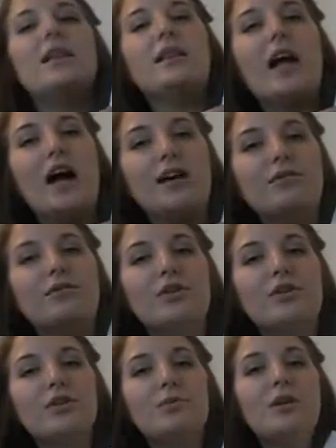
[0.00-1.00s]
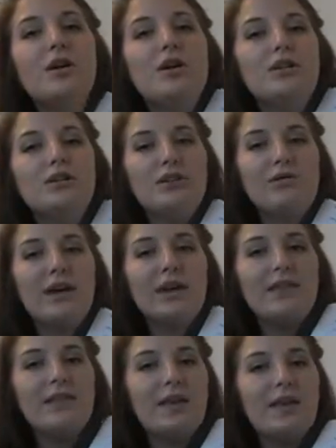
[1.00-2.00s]
lot of room to
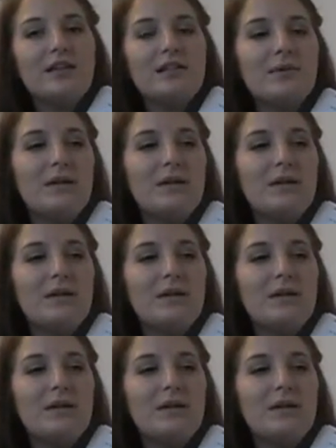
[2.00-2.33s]
write things,